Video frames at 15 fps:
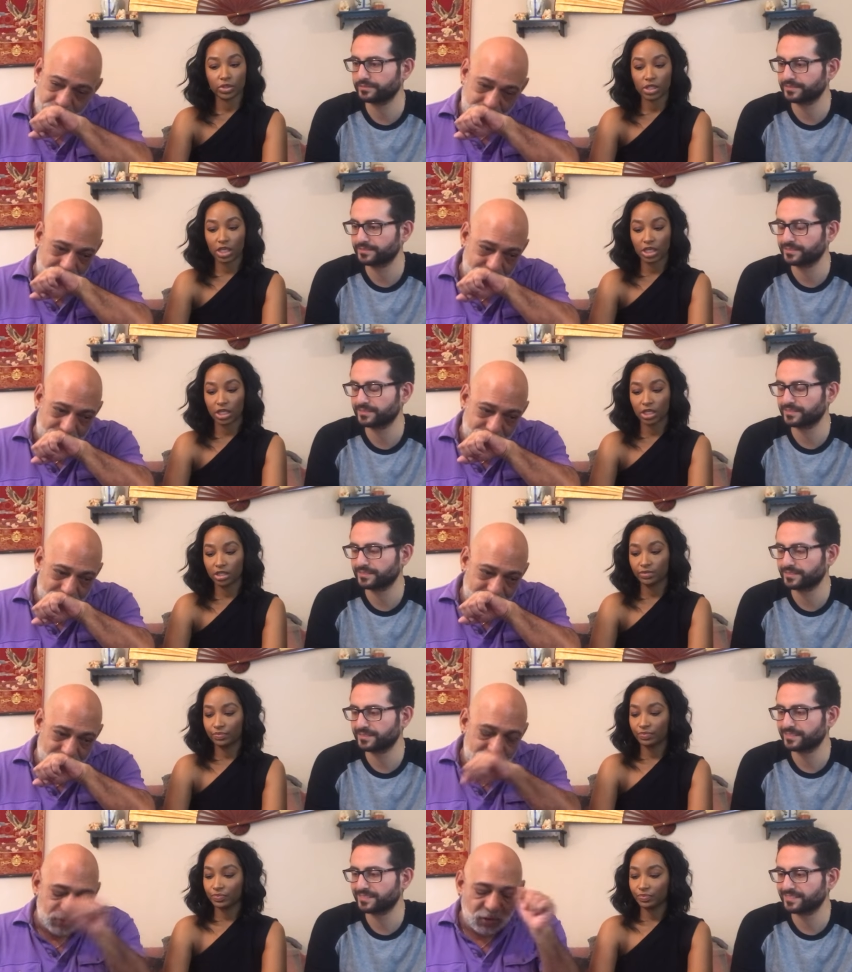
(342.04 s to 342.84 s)
Speaker 1: It's good.
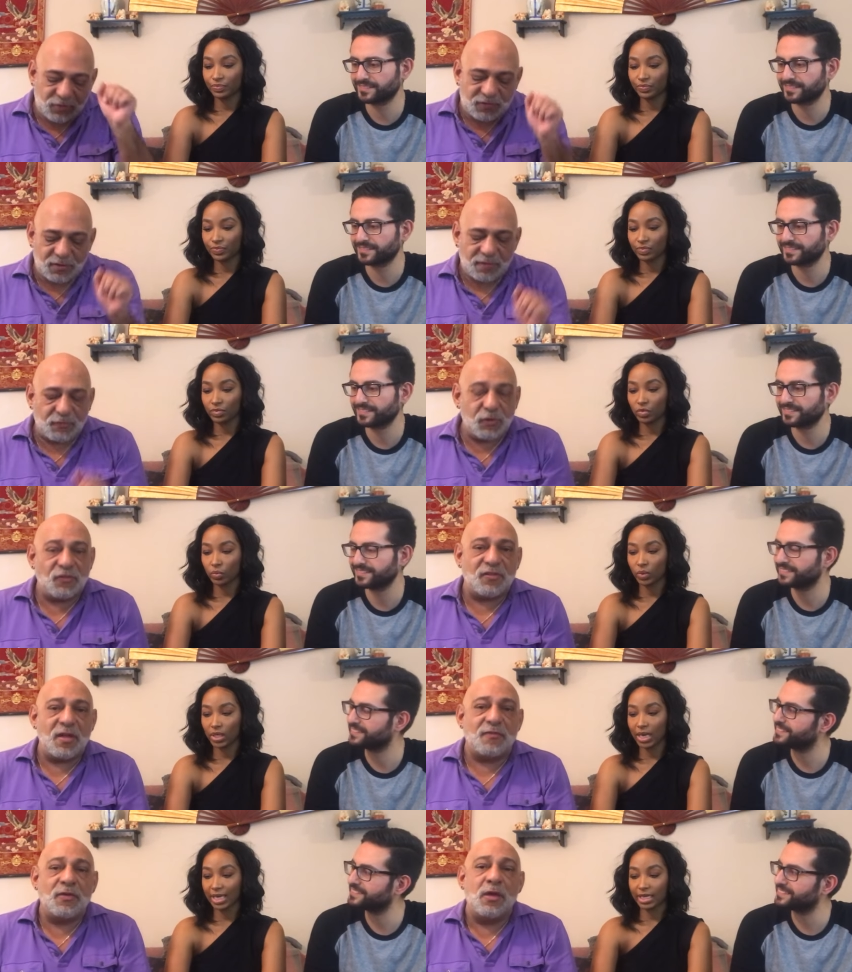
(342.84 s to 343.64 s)
Good stuff, good
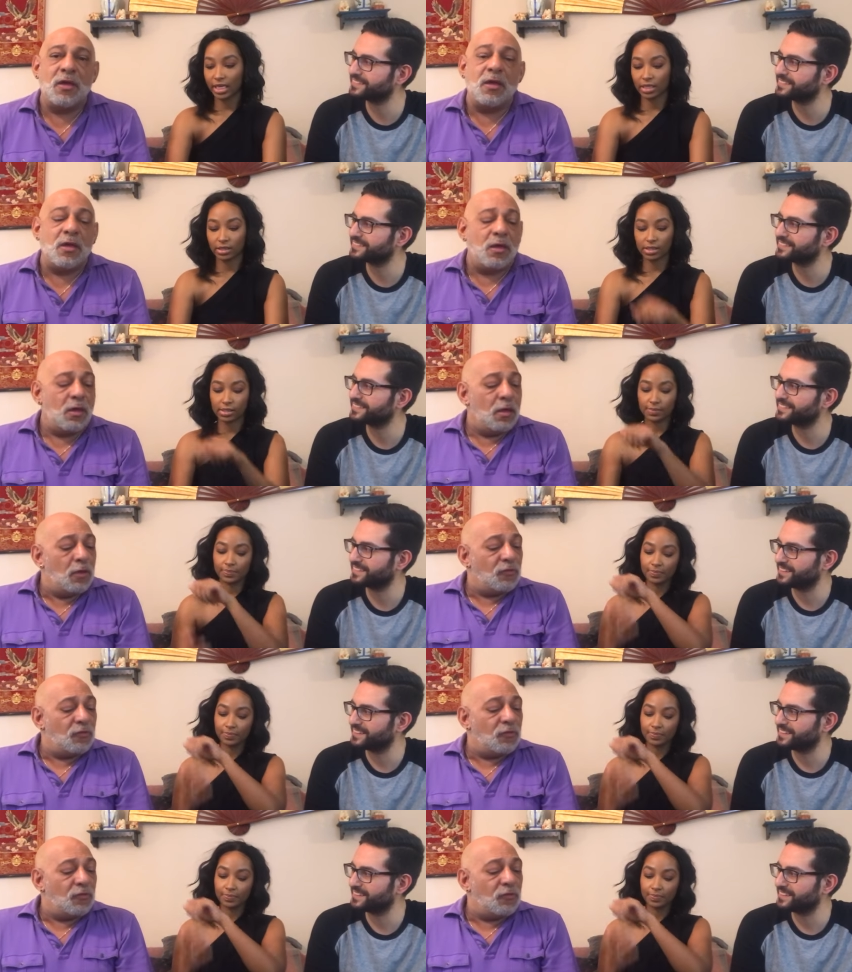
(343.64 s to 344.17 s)
stuff. I like it.